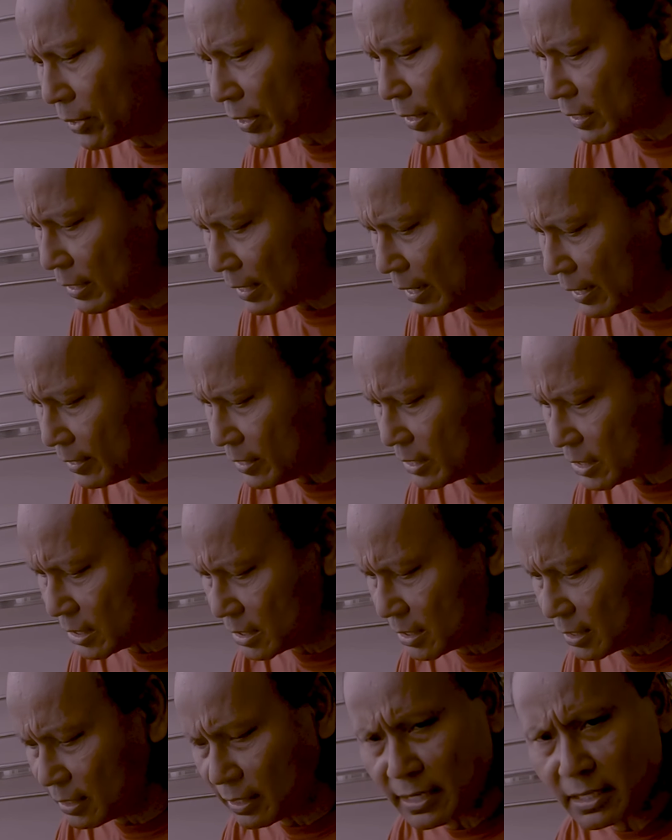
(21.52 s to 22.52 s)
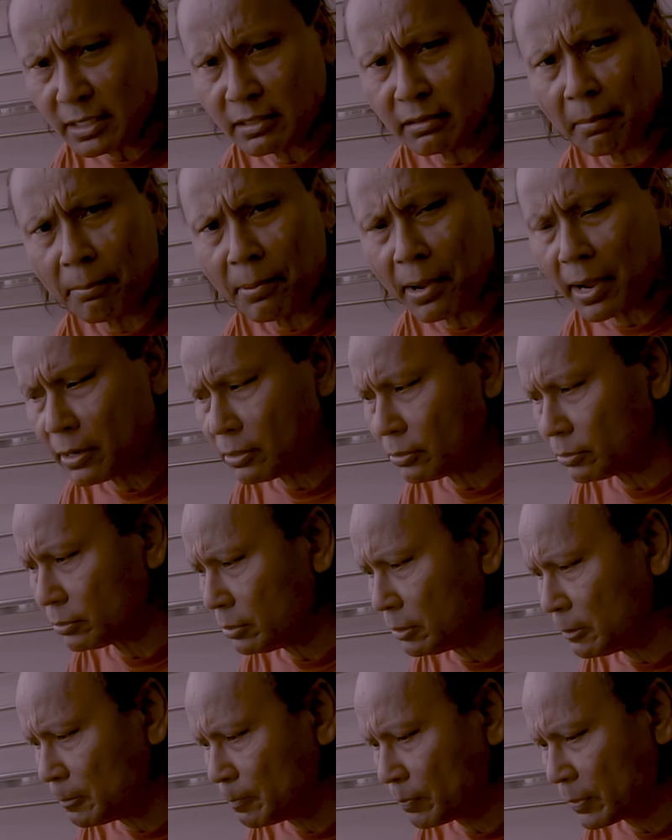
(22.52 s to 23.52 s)
pretty light, less than a
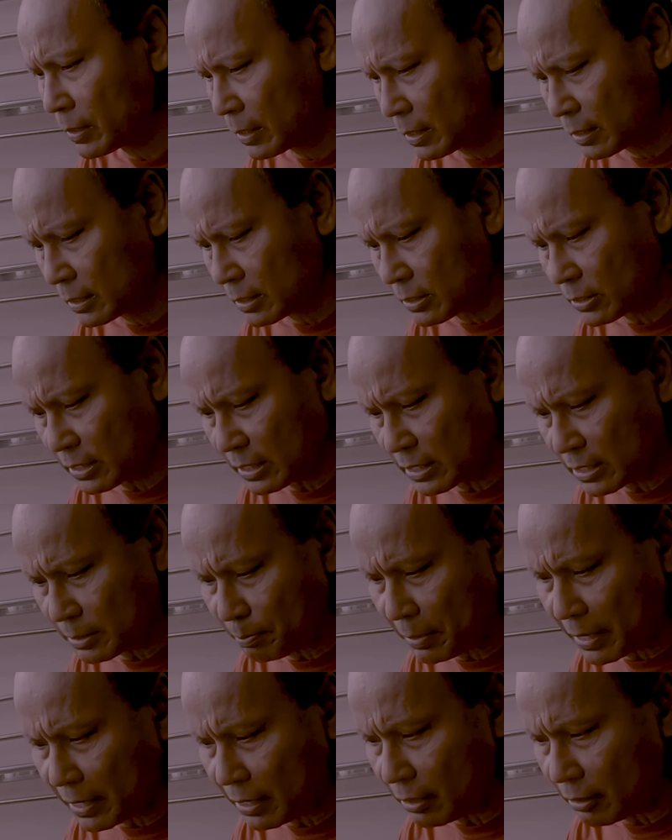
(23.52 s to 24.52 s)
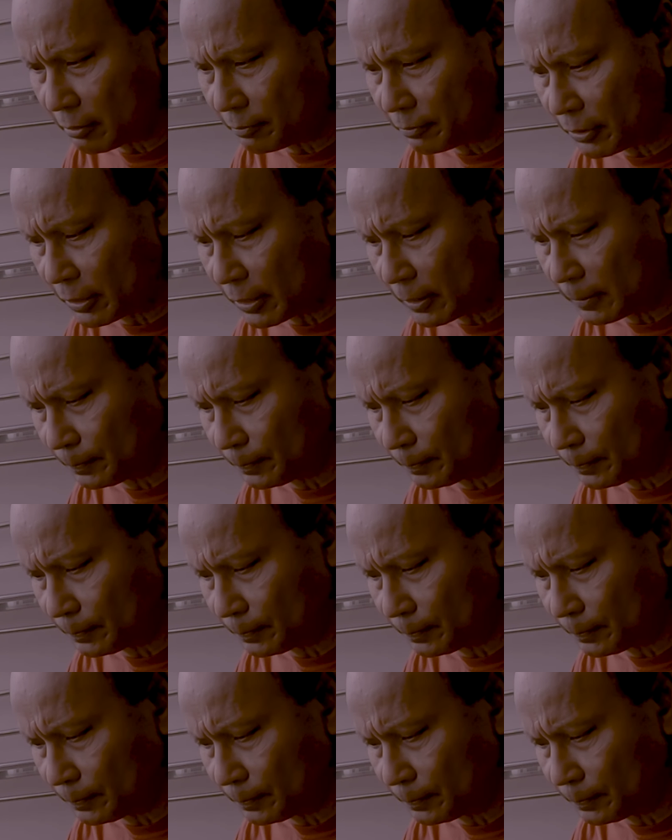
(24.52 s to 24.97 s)
pound, because it's made of